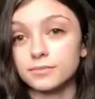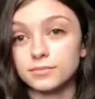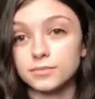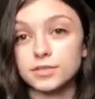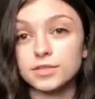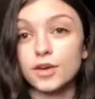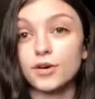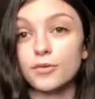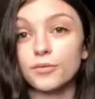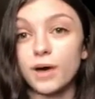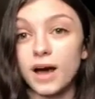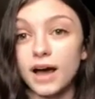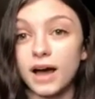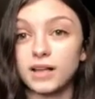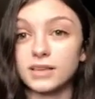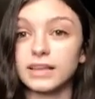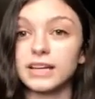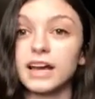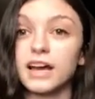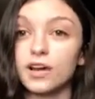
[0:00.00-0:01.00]
So
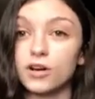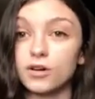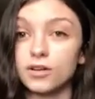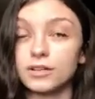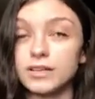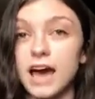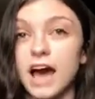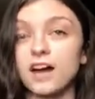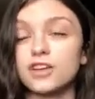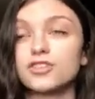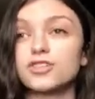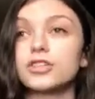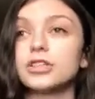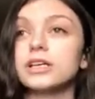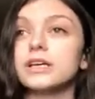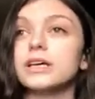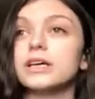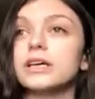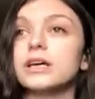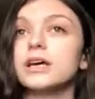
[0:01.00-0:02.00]
like I called
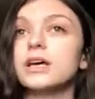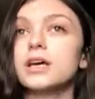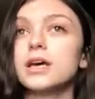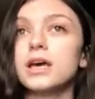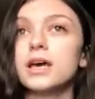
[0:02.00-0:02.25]
Ashley,